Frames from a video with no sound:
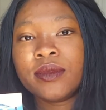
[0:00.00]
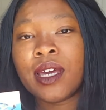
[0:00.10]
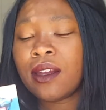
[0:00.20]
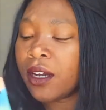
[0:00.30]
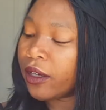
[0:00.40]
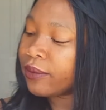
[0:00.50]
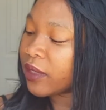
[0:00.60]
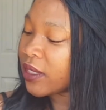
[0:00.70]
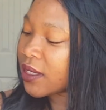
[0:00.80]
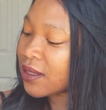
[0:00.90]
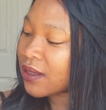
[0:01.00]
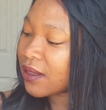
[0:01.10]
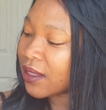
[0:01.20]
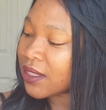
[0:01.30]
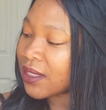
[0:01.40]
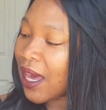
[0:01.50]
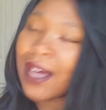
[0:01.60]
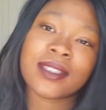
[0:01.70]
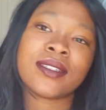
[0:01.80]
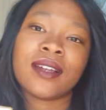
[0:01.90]
don't know, it just
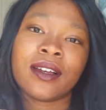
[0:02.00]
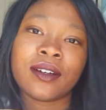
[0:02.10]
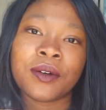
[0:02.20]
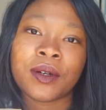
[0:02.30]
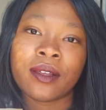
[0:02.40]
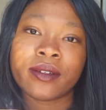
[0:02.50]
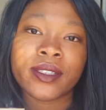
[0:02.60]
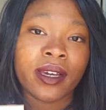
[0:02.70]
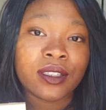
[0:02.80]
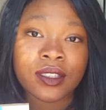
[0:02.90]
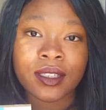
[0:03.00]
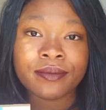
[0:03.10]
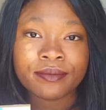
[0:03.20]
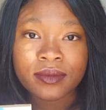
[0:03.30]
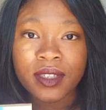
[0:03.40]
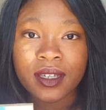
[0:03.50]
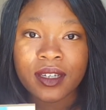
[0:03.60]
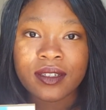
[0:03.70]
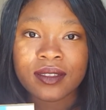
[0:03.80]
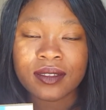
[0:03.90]
adds a whole other texture
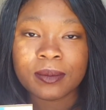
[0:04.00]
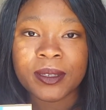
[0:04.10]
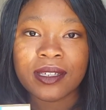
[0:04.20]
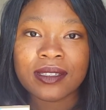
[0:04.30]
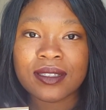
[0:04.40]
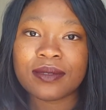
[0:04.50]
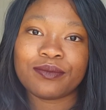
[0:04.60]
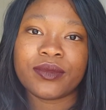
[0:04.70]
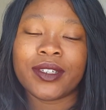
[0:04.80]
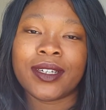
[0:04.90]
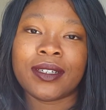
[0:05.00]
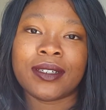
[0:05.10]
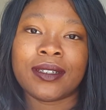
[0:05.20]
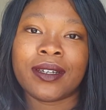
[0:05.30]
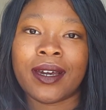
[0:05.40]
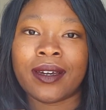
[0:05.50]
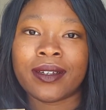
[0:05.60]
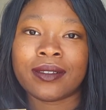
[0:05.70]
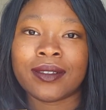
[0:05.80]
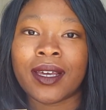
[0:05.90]
to the piece, and
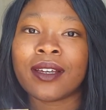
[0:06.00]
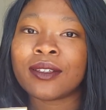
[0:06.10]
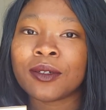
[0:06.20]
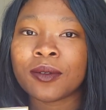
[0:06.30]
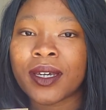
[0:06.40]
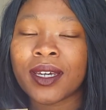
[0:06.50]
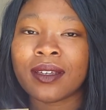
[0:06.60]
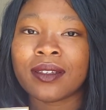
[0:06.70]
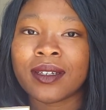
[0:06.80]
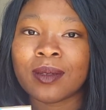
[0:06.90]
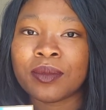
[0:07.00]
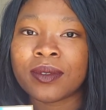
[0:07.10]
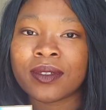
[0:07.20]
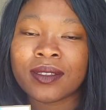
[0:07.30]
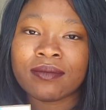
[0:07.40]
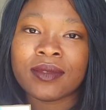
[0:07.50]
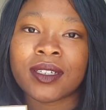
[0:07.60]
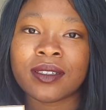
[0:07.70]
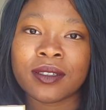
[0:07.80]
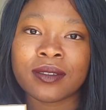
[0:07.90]
I like the way
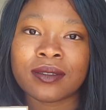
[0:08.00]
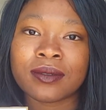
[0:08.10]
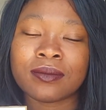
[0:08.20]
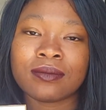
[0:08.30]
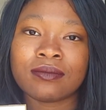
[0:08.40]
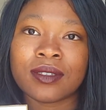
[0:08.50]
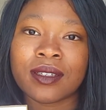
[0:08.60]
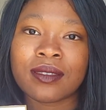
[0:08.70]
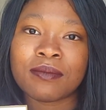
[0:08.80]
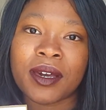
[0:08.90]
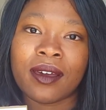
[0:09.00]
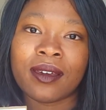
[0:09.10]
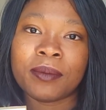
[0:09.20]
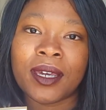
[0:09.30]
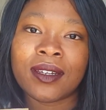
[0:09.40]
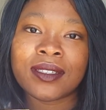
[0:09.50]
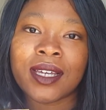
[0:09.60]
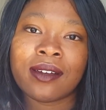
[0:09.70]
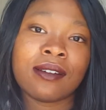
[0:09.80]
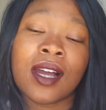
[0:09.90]
that it goes with my painting
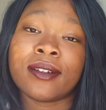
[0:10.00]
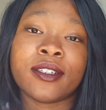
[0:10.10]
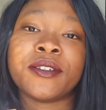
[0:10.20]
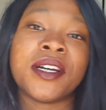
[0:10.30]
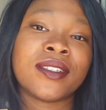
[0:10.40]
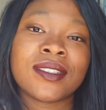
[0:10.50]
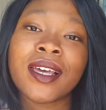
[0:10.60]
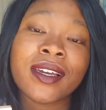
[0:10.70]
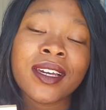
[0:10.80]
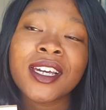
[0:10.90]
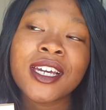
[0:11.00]
style. Or I don't know, I just like